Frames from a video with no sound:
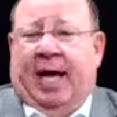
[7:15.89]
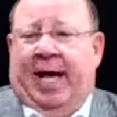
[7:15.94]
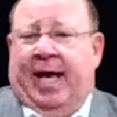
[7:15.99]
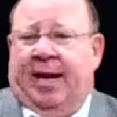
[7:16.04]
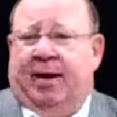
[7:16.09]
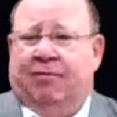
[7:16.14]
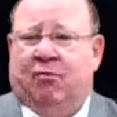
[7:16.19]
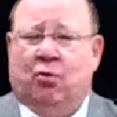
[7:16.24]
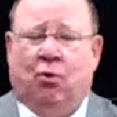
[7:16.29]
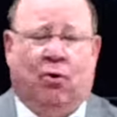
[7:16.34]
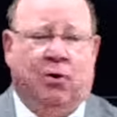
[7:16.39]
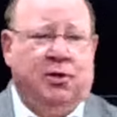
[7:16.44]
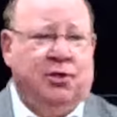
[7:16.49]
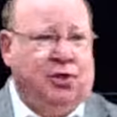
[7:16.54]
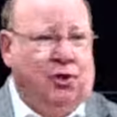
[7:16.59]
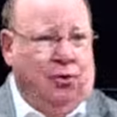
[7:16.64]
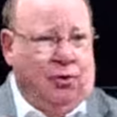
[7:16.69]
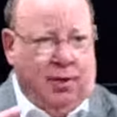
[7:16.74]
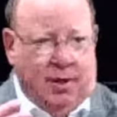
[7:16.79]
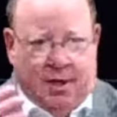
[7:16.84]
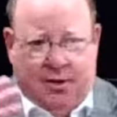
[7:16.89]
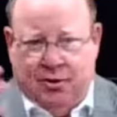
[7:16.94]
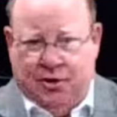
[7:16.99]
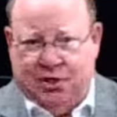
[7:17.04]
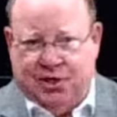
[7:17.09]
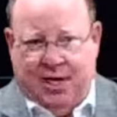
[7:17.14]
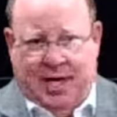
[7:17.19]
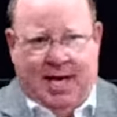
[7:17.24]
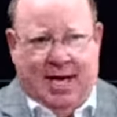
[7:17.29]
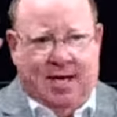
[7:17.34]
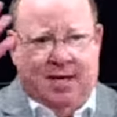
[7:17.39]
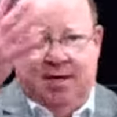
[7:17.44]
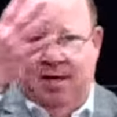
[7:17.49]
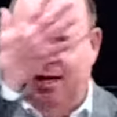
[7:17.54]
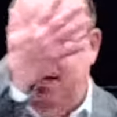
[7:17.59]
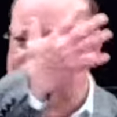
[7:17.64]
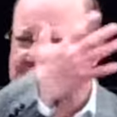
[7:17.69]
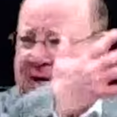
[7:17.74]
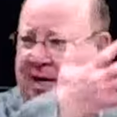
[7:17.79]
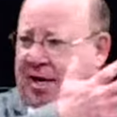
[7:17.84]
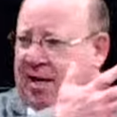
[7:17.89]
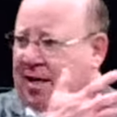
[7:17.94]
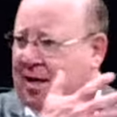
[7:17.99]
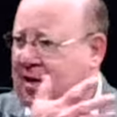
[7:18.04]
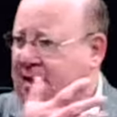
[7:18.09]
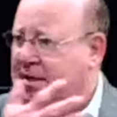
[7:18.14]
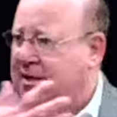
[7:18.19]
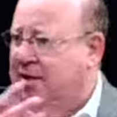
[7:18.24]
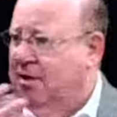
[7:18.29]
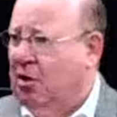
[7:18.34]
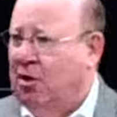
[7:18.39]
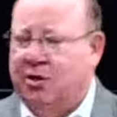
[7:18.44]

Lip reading: And of course, you can understand in a